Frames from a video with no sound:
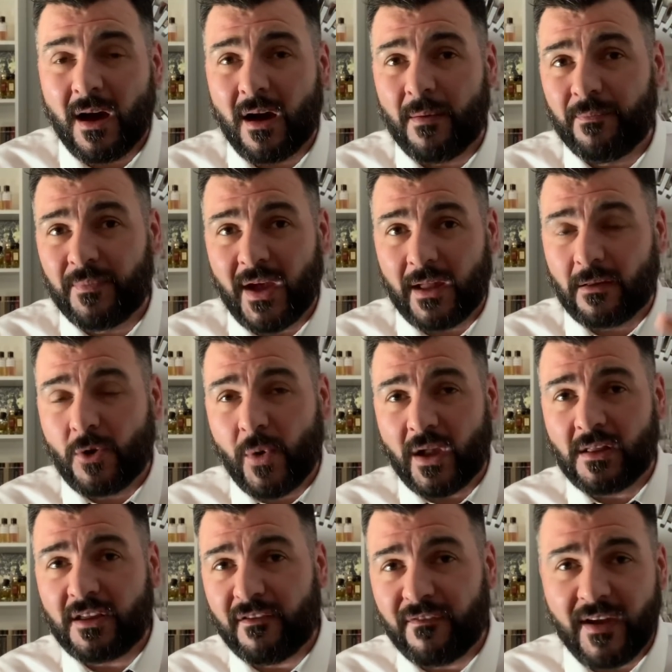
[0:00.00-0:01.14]
That
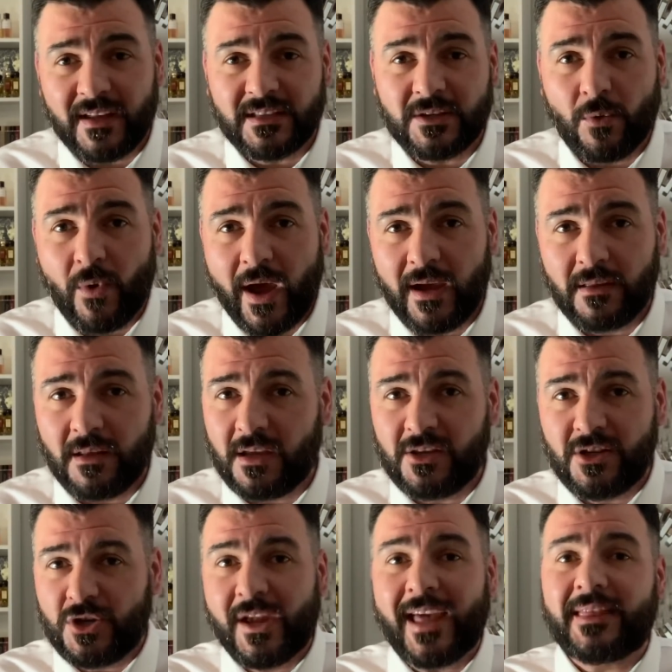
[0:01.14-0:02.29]
quickly fades away. And
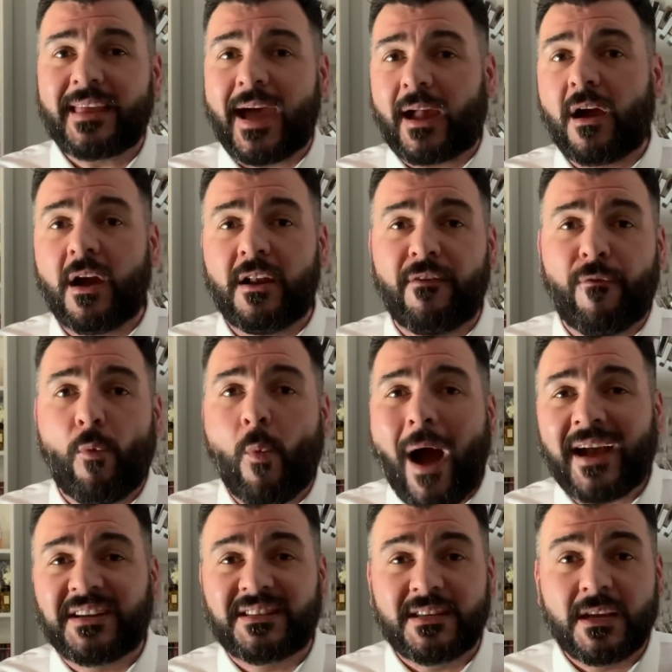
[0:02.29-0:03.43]
you get that kind of
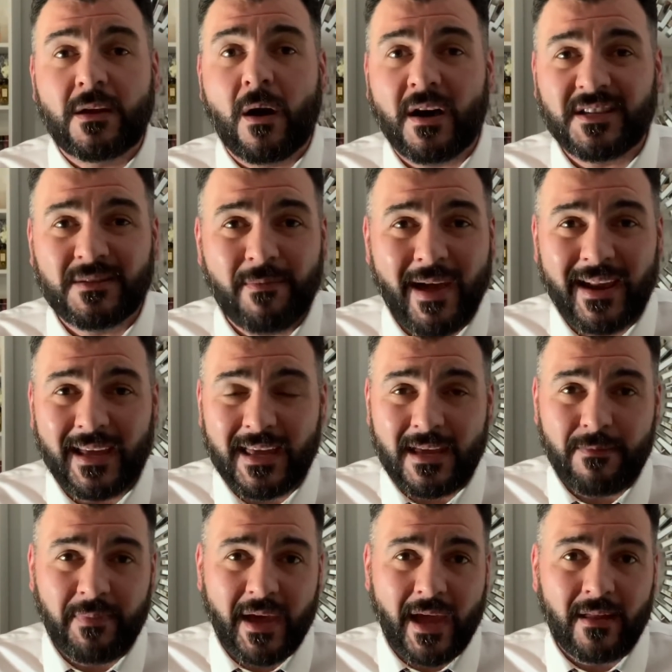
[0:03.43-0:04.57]
waxy, cosmetic-y
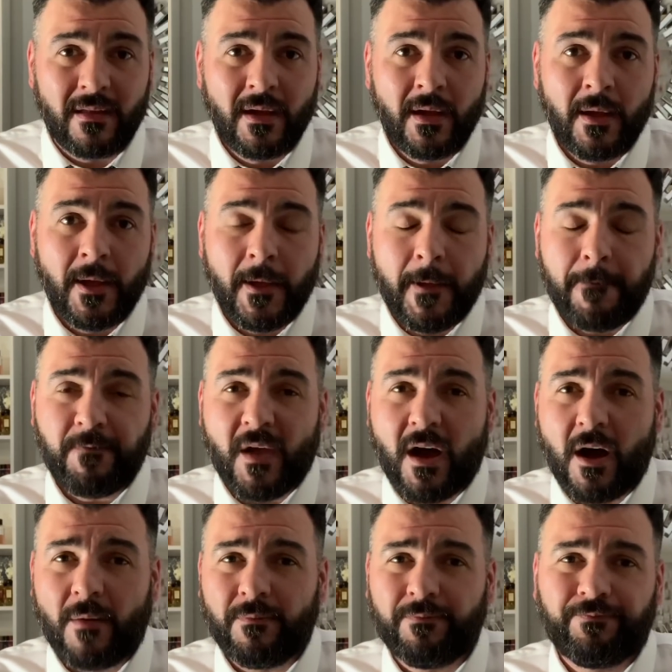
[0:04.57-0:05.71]
bit.
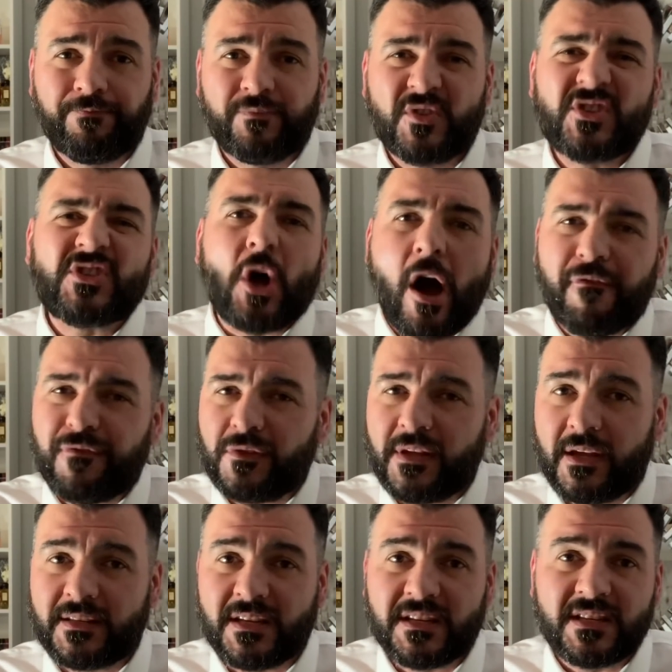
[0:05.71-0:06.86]
Softly,
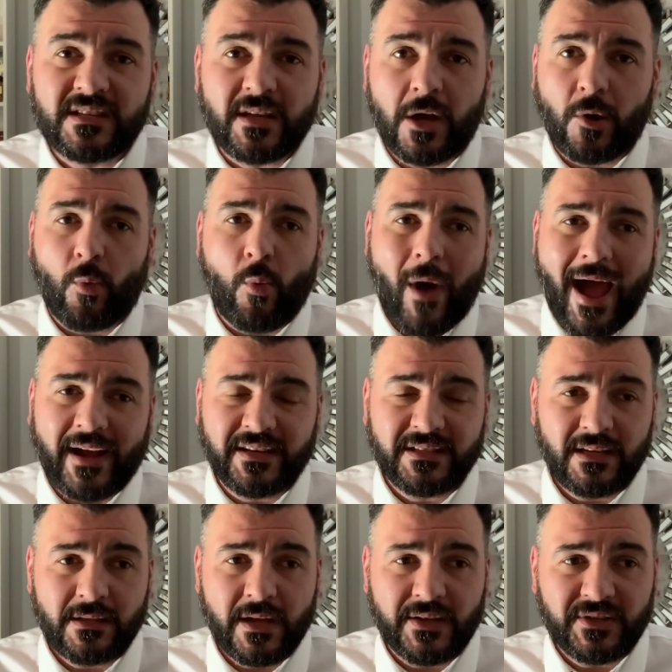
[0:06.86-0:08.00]
it's a subtle
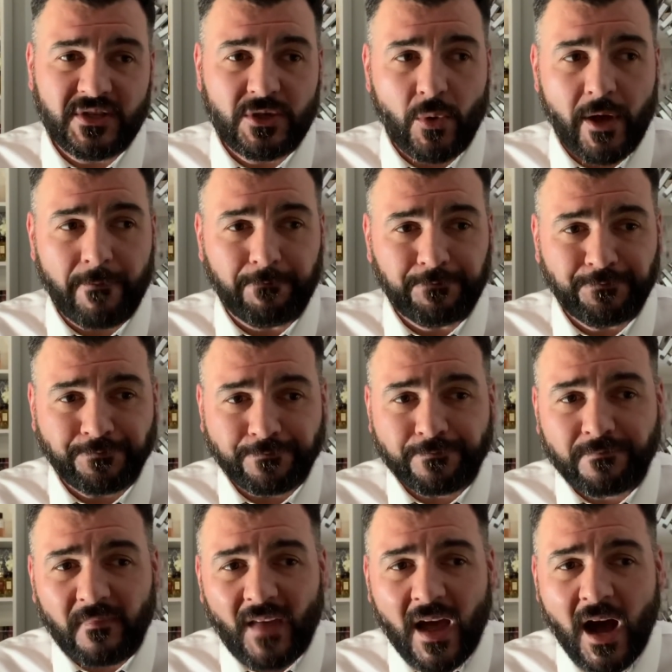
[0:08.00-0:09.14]
waxiness to it.
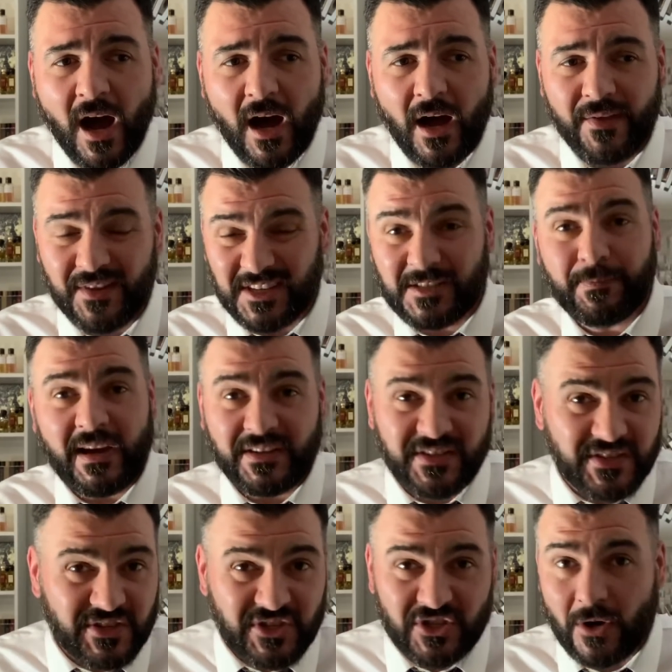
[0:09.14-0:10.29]
The
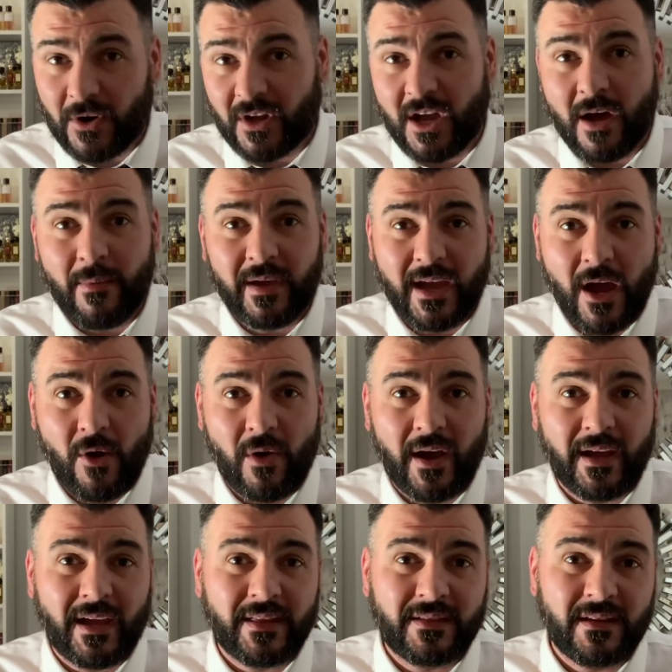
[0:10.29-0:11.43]
spices start coming out. I
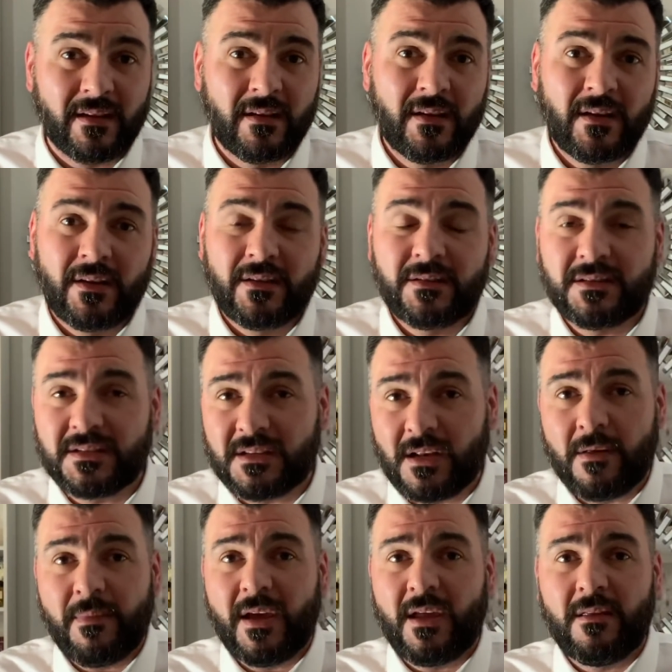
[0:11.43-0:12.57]
get the
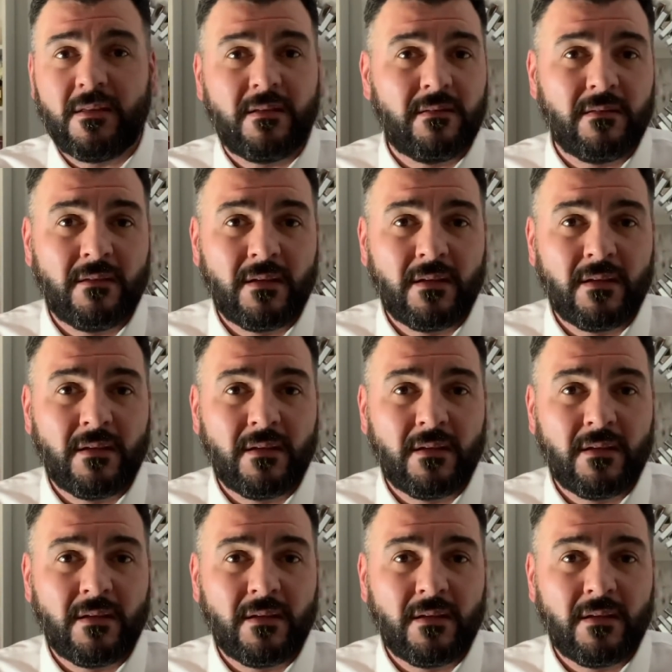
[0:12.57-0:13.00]
cinnamon, and